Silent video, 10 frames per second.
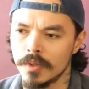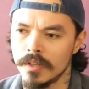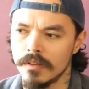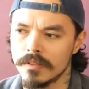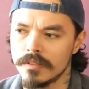What
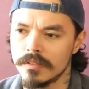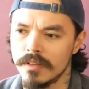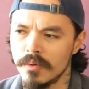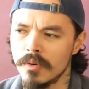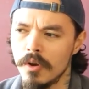else?
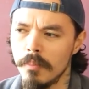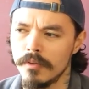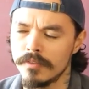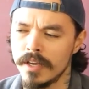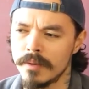There were a
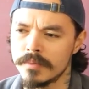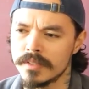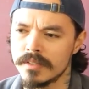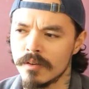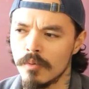couple of
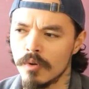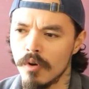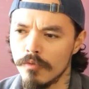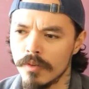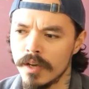games that were
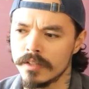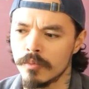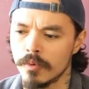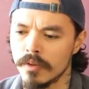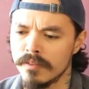offline
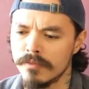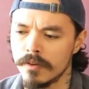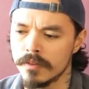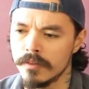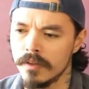that were really
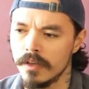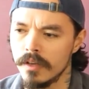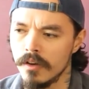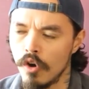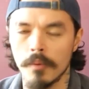fun.
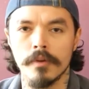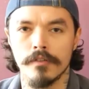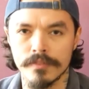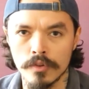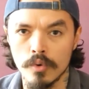Army
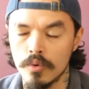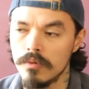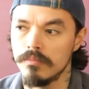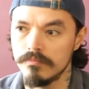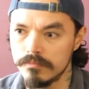of
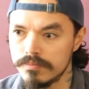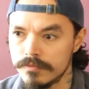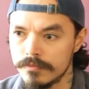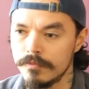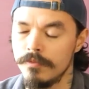Two,
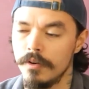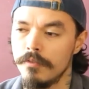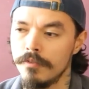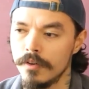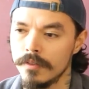very
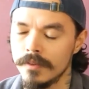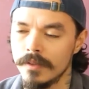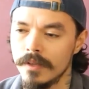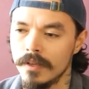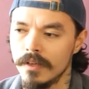fun.
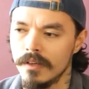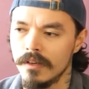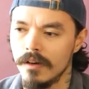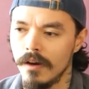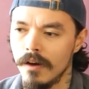
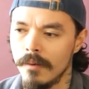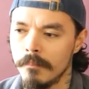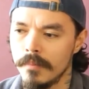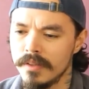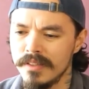
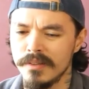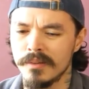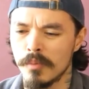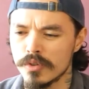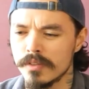You
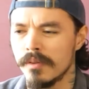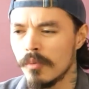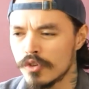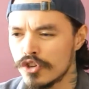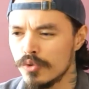know, most of them
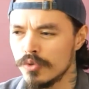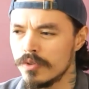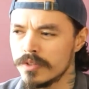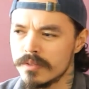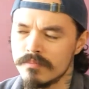were
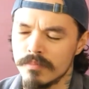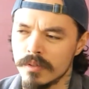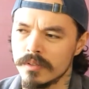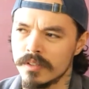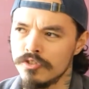shooters,
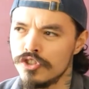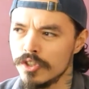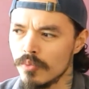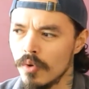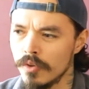but in
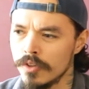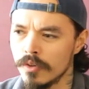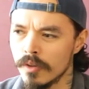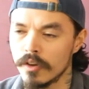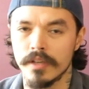general, you
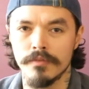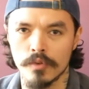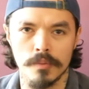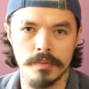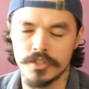know, like even
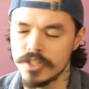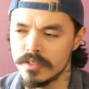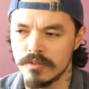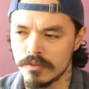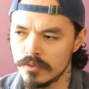
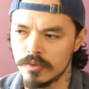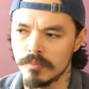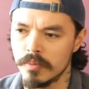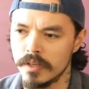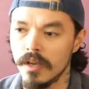RPGs, you
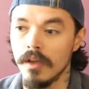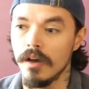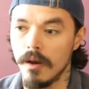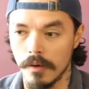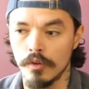could play
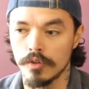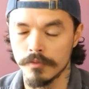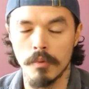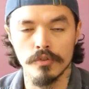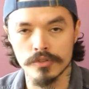a lot
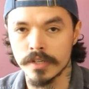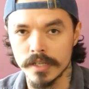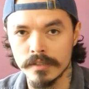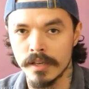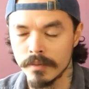of Baldur's
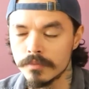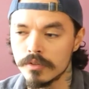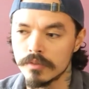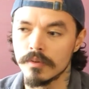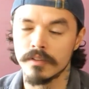Gate games,
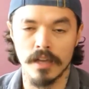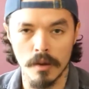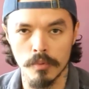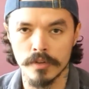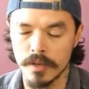and
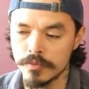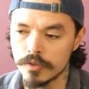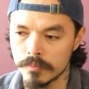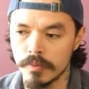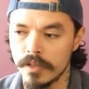Diablo games you
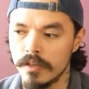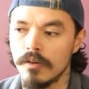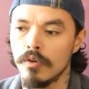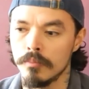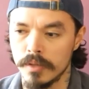could play
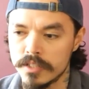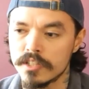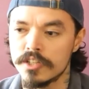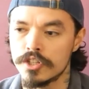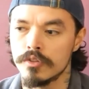on
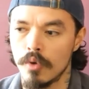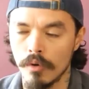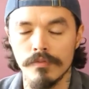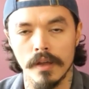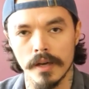PlayStation
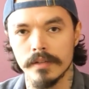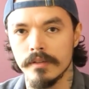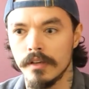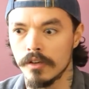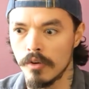
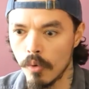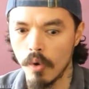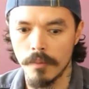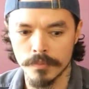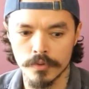offline,
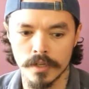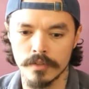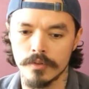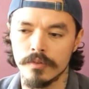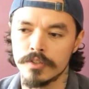co-op
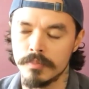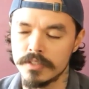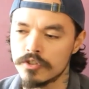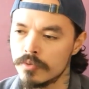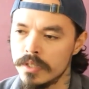together,
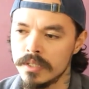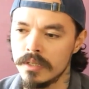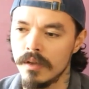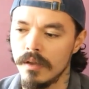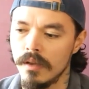split
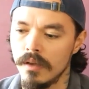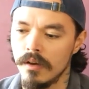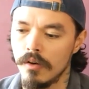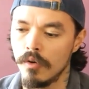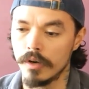screen,
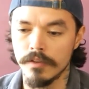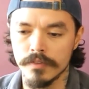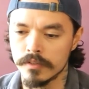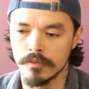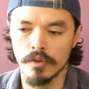or
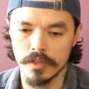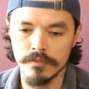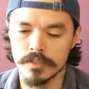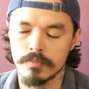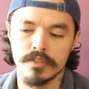even not
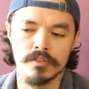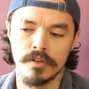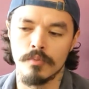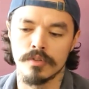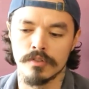even split
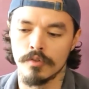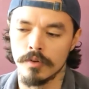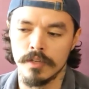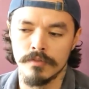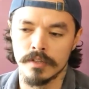screen was not
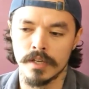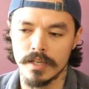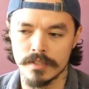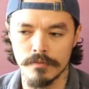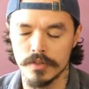even the
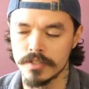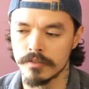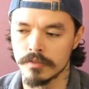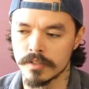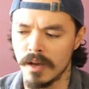case every
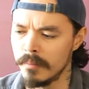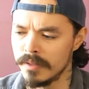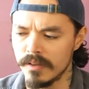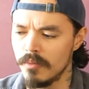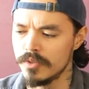single time,
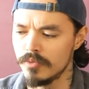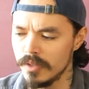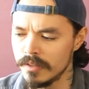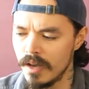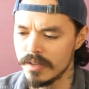and it was
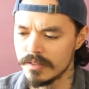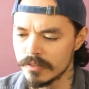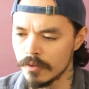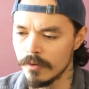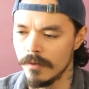really nice,
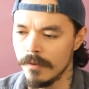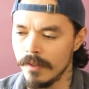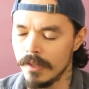you know.